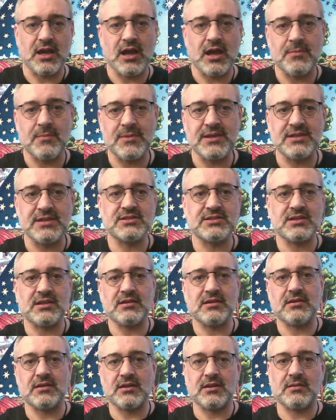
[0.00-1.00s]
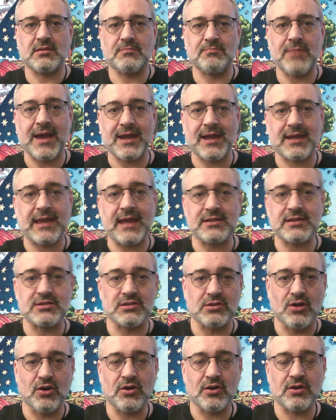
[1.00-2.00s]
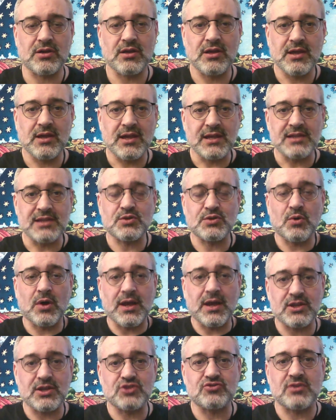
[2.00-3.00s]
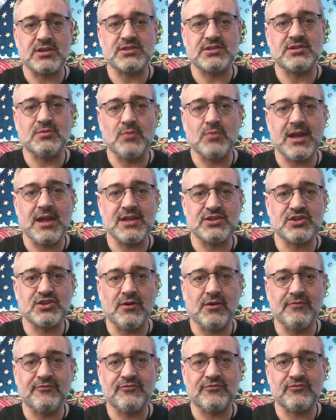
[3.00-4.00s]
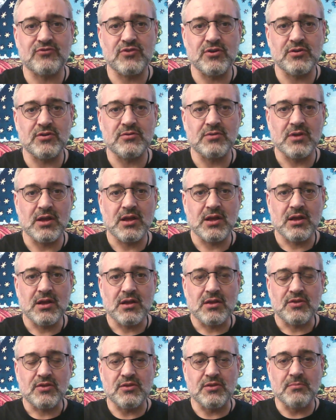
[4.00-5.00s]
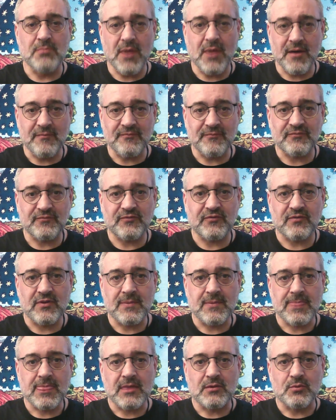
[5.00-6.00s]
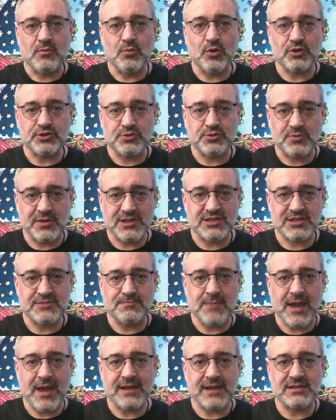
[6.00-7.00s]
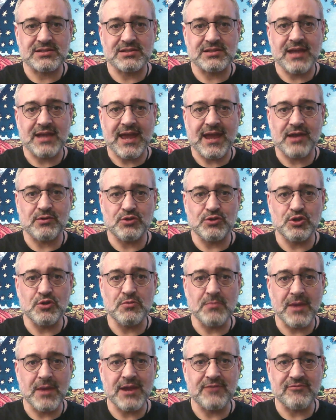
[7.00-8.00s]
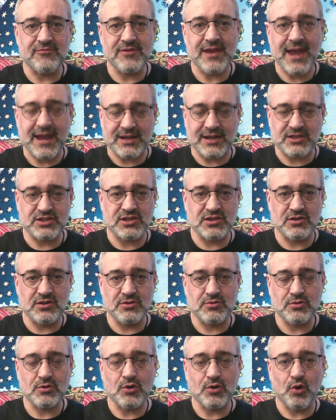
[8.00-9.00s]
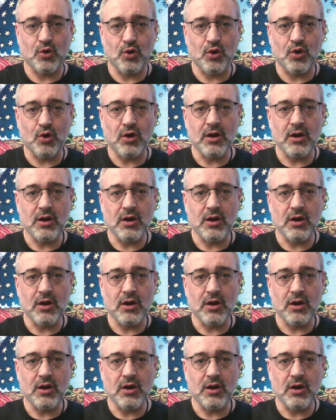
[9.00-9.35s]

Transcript: His back catalogue is quite interesting, where he's gone through the month, what to expect and how you may react to or